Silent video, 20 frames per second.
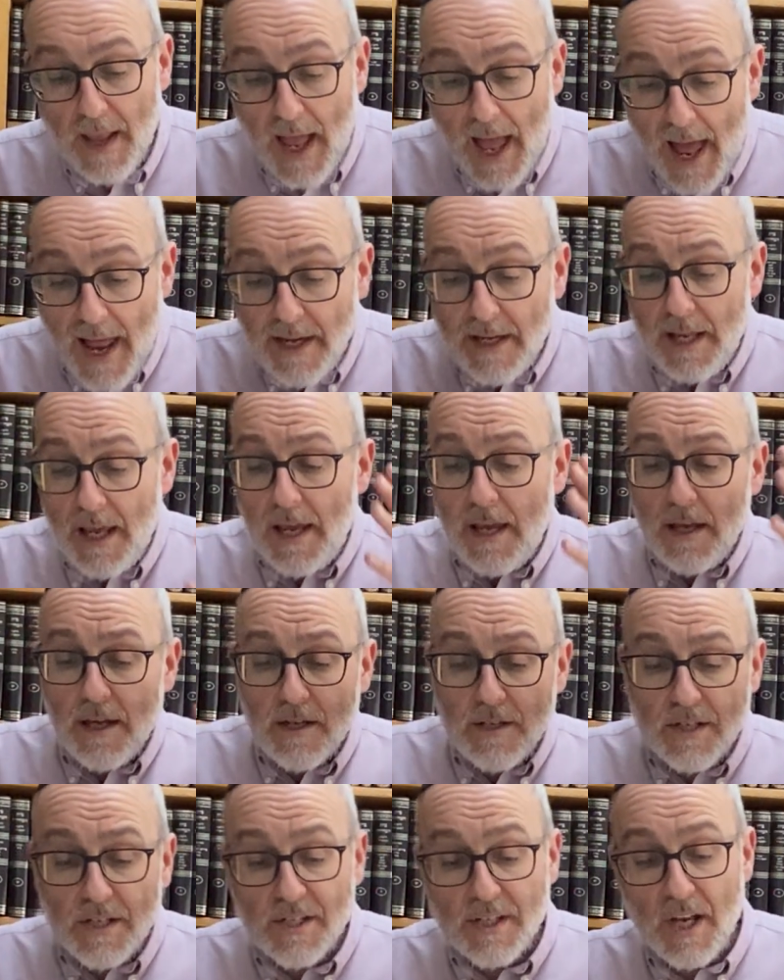And he
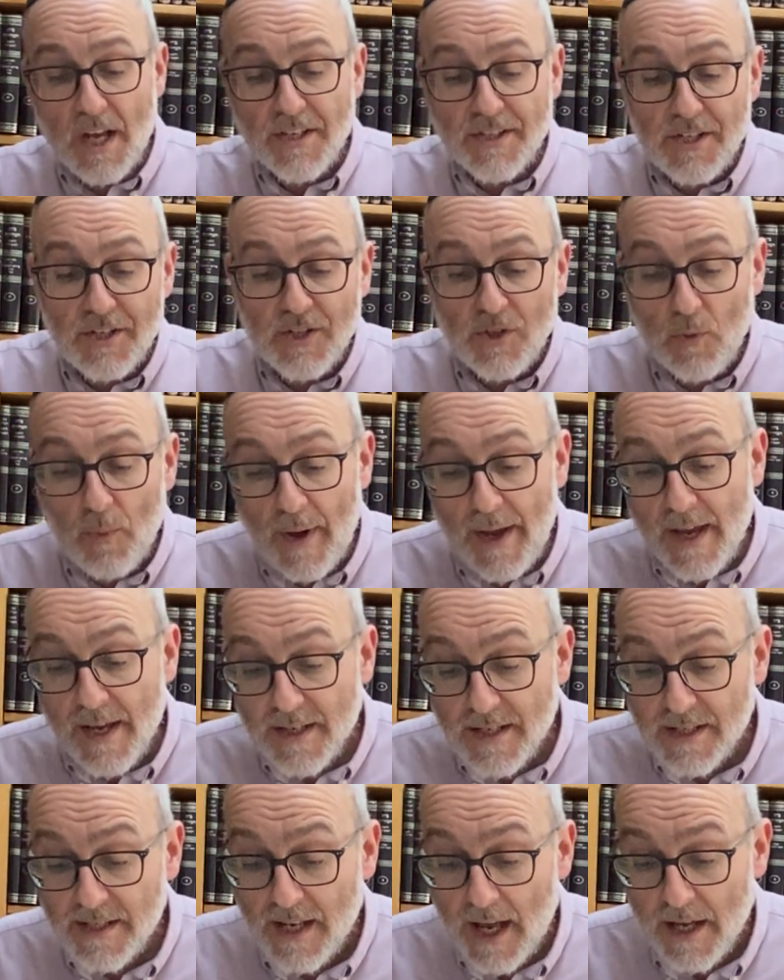discusses the way
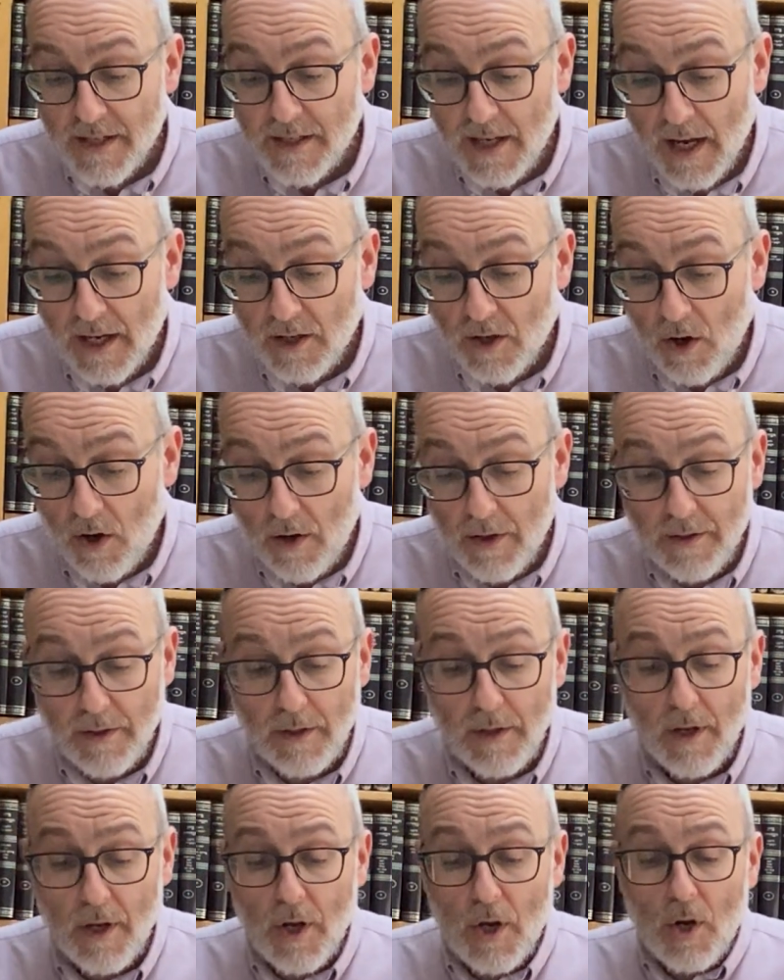Saadia
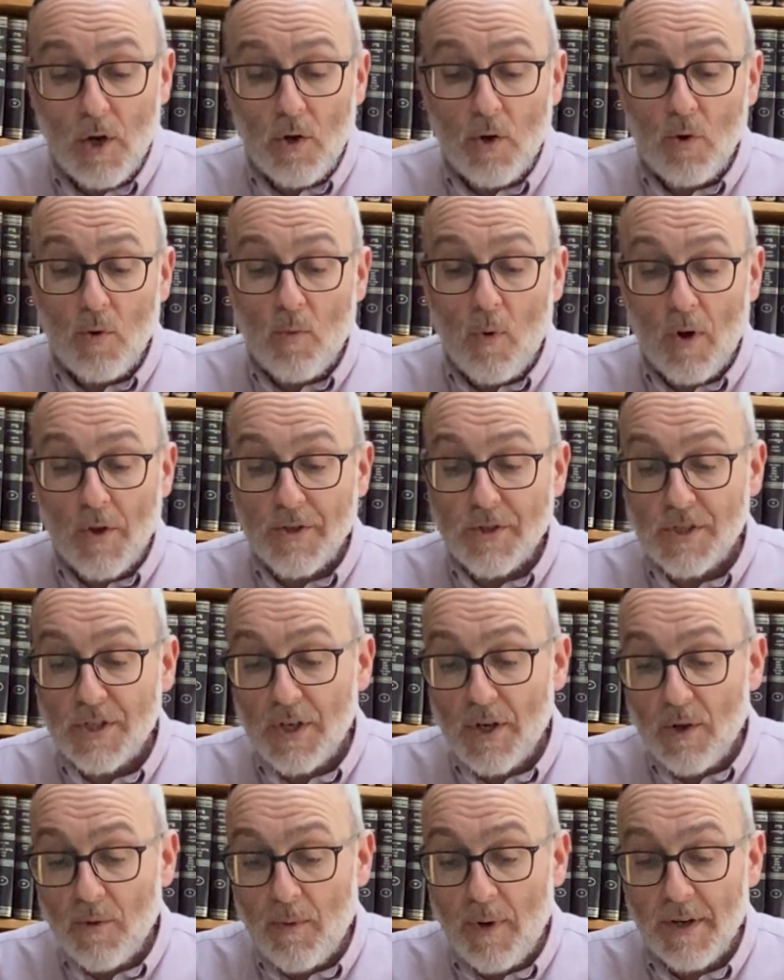Gaon, who
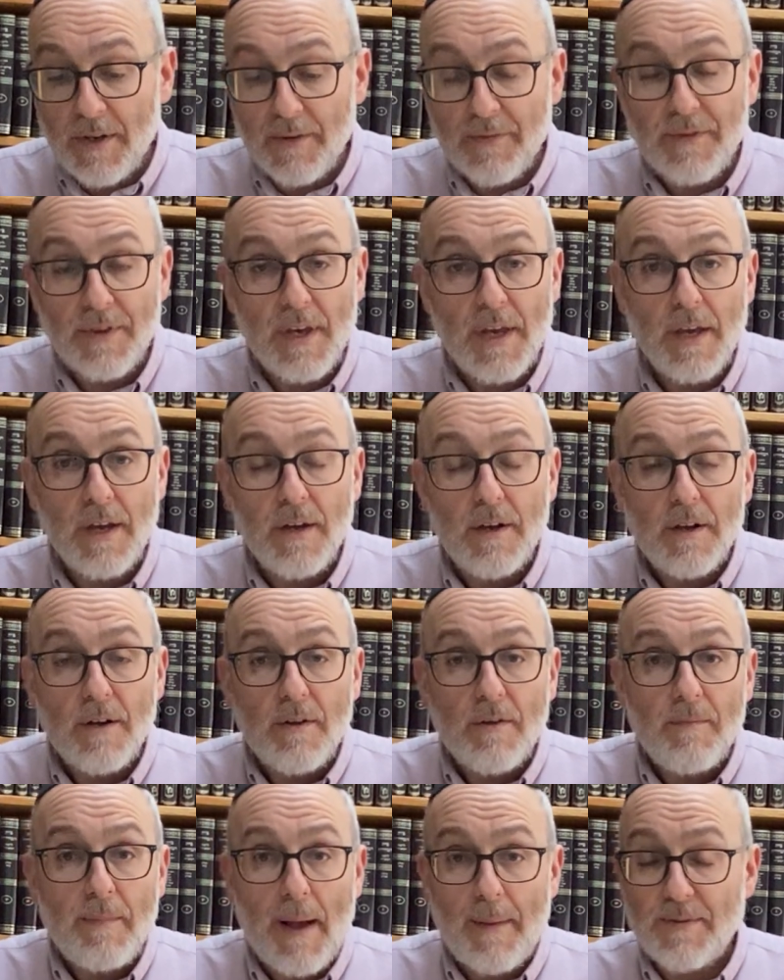was one of
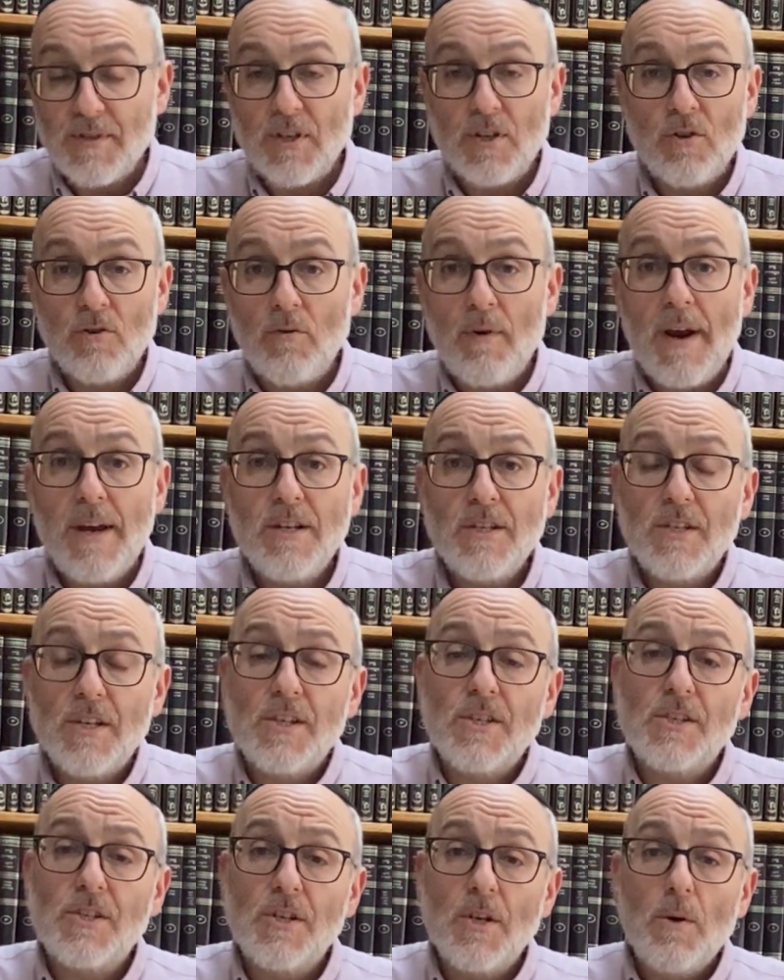perhaps the
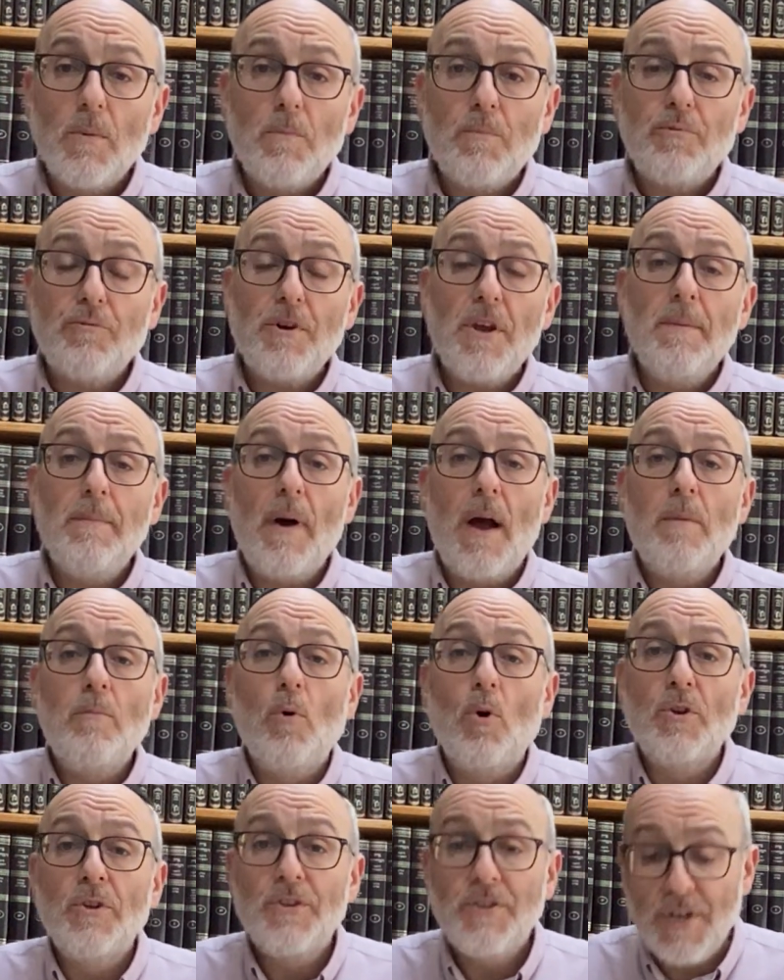greatest
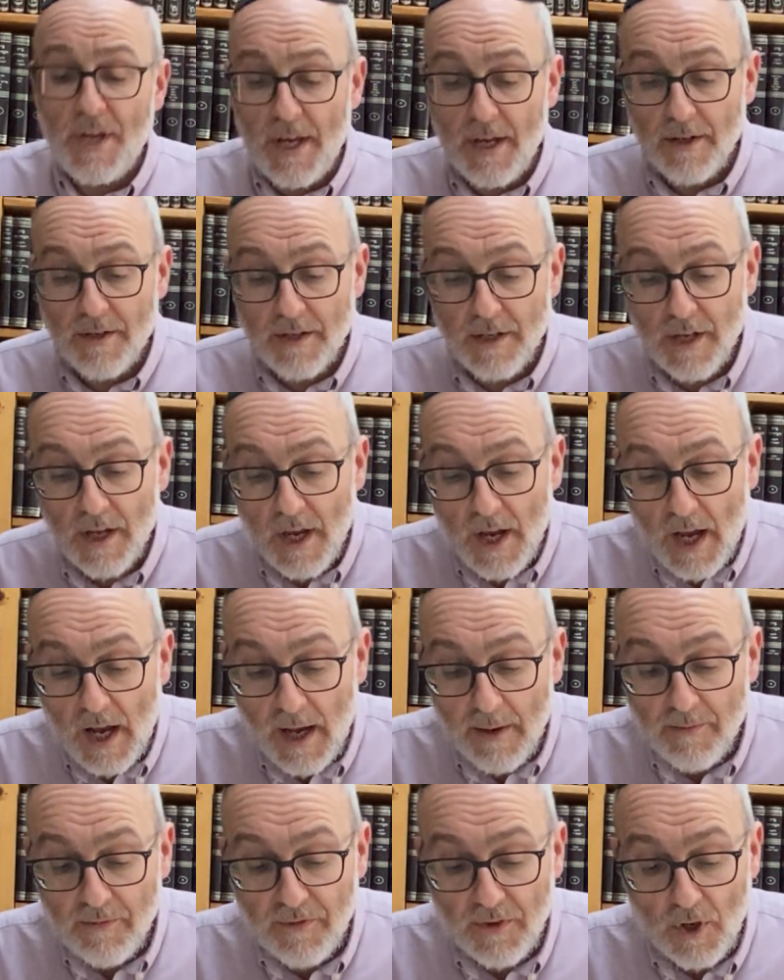pre-Maimonidean
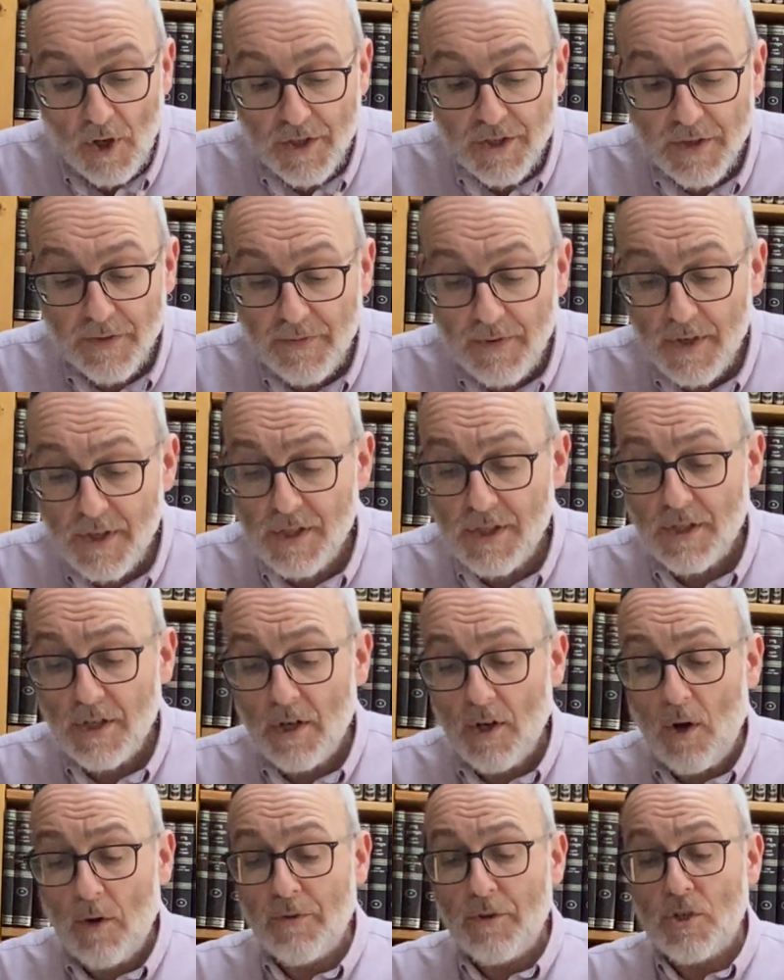philosophers
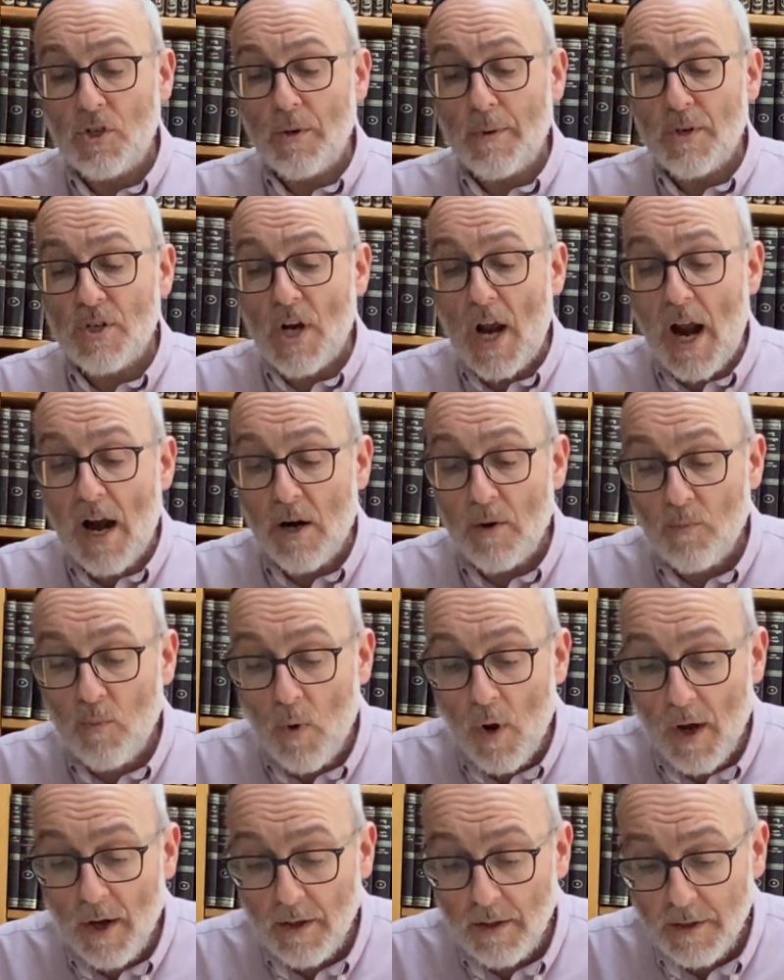of the Jewish Arab
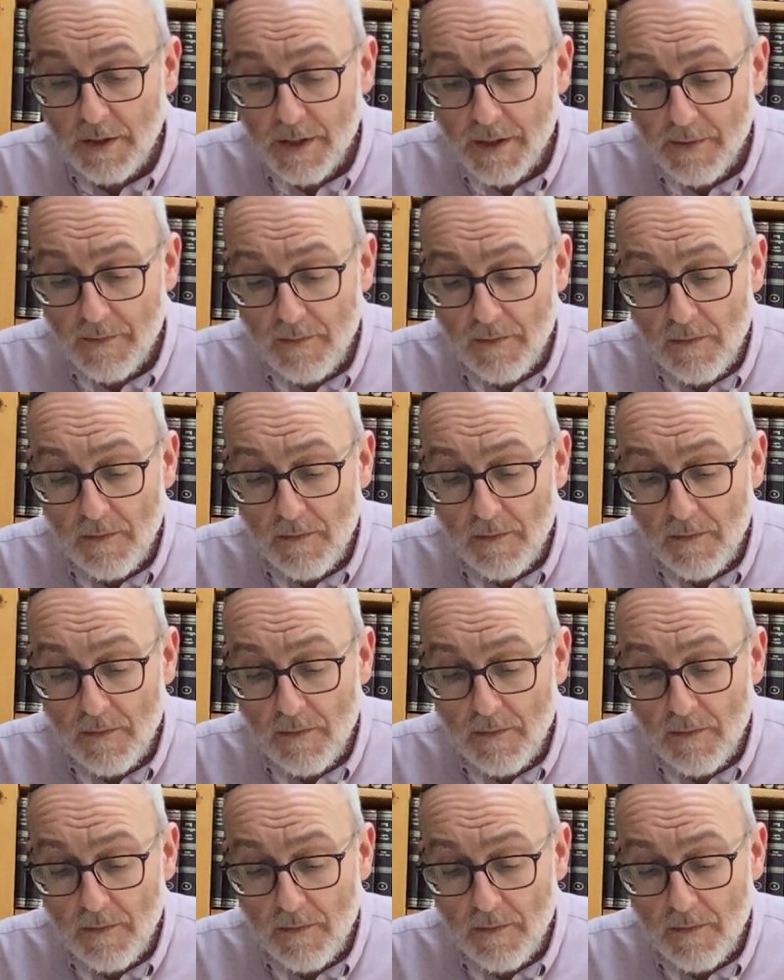world,